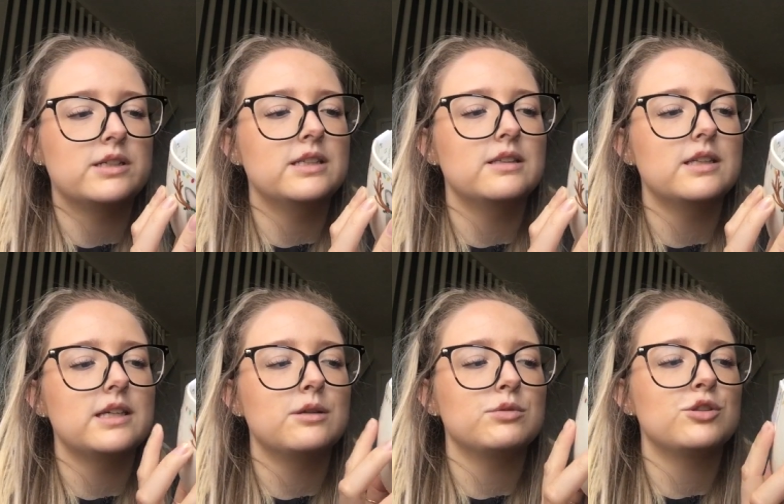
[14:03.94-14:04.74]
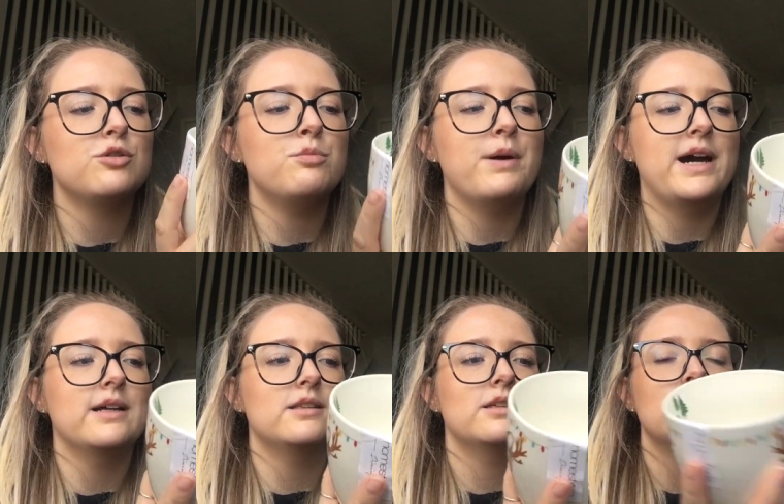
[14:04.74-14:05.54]
I didn't think it was too
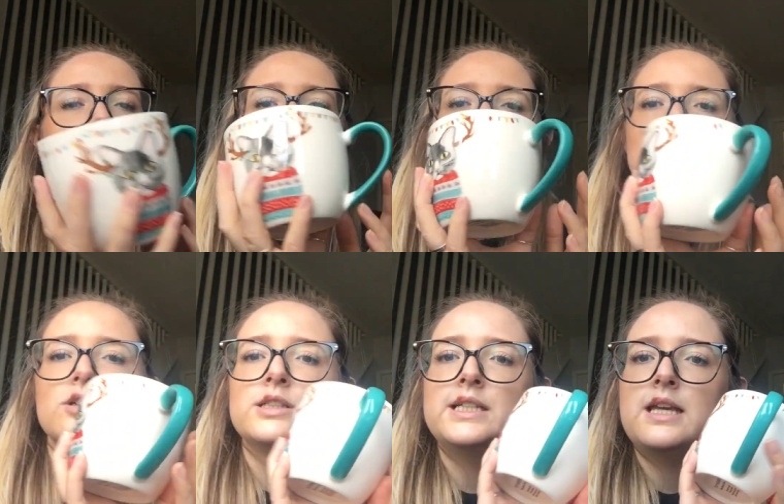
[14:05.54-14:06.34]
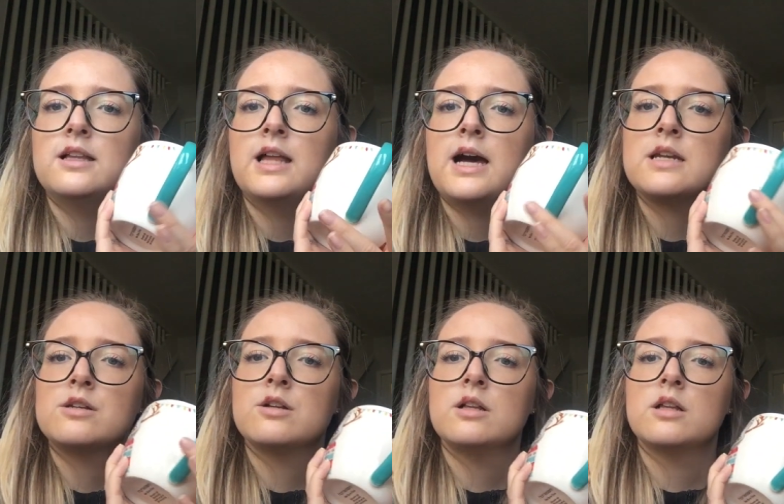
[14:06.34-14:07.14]
bad. It's got a teal
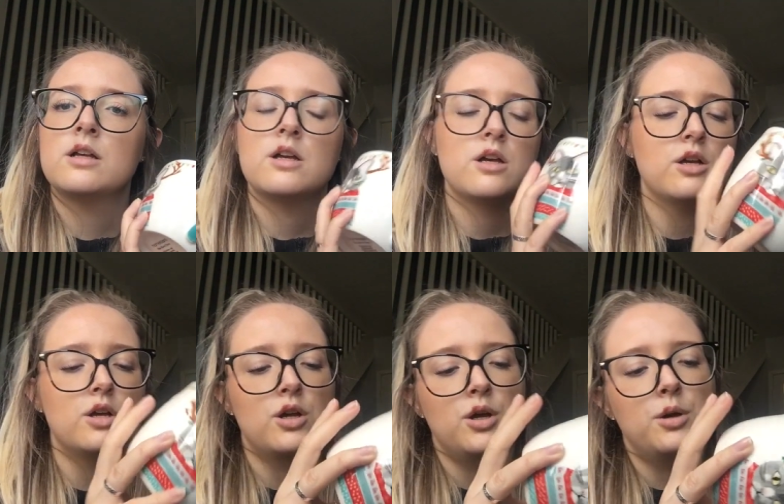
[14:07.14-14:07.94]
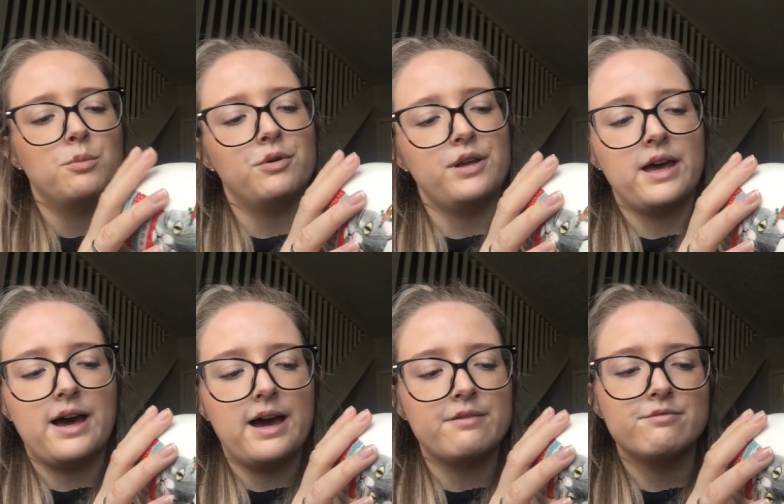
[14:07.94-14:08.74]
handle. But
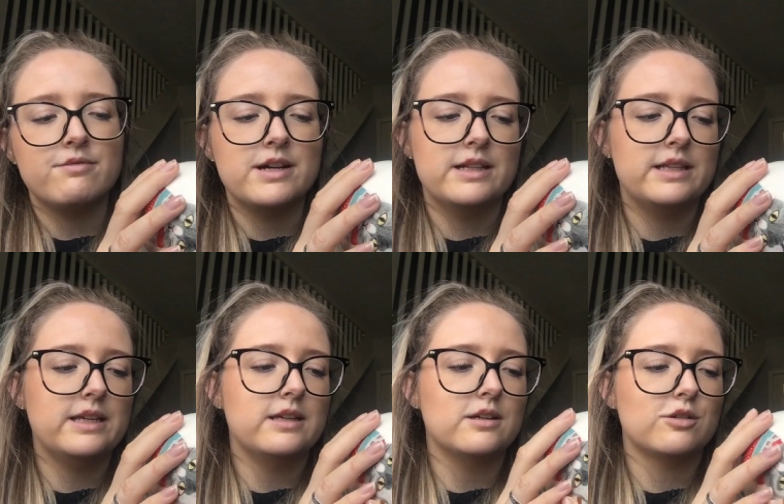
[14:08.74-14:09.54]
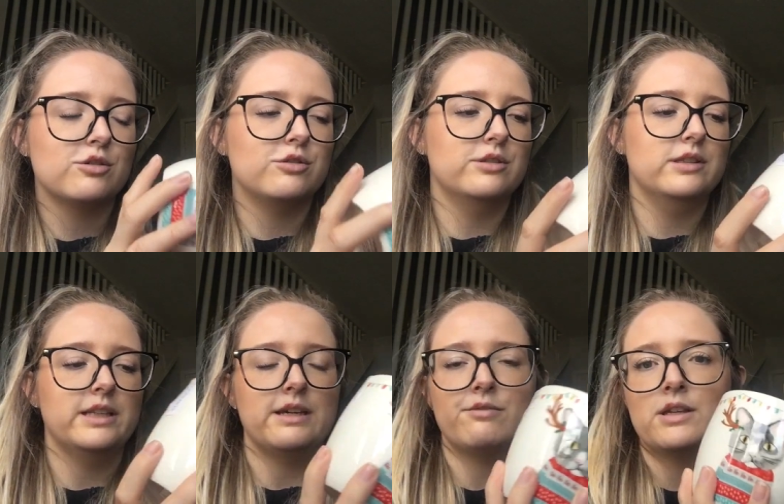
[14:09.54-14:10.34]
yeah, I really couldn't
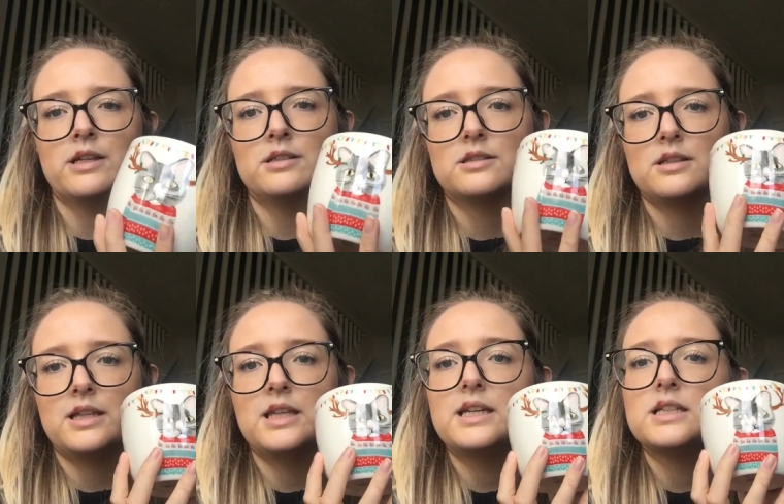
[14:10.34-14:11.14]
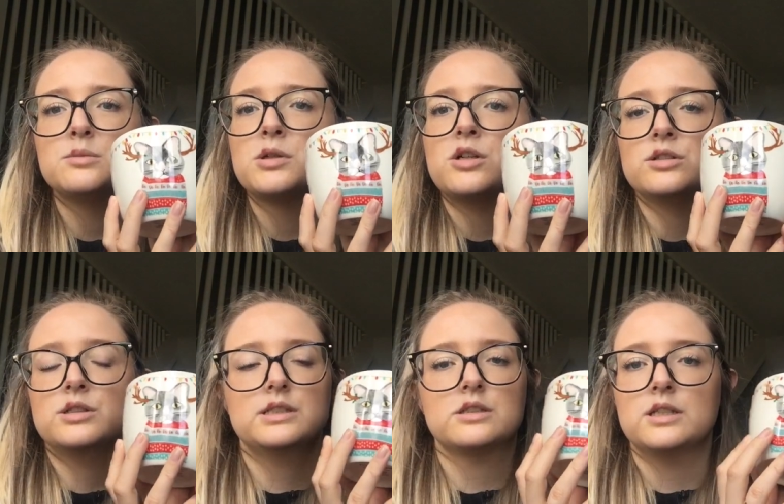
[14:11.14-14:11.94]
leave this. I think it's
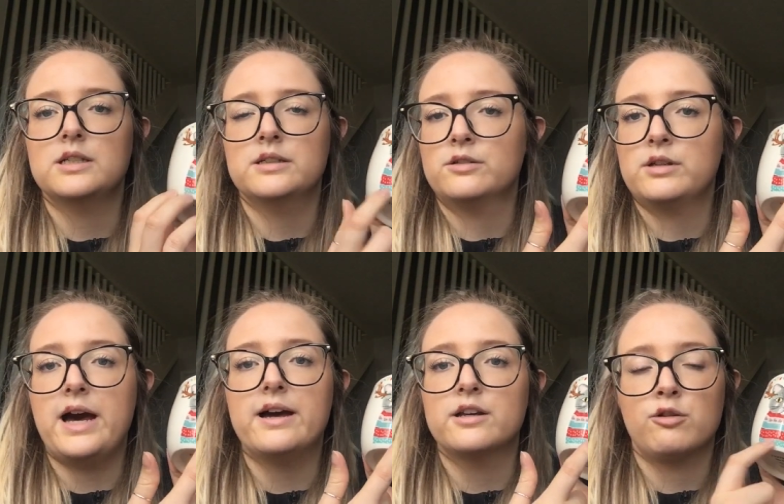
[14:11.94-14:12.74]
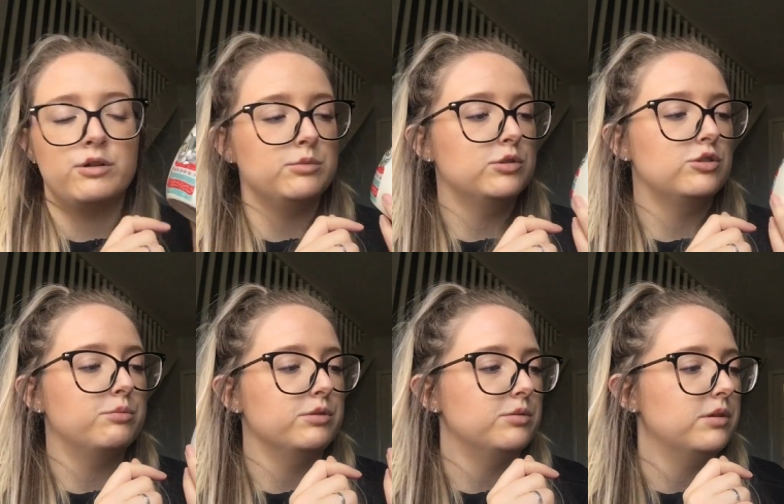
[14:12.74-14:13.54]
because it's a cat in a Christmas
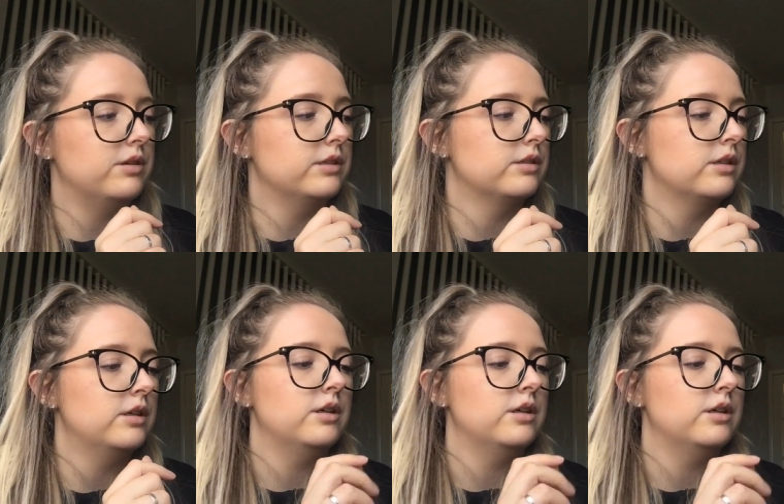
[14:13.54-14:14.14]
jumper, to be honest.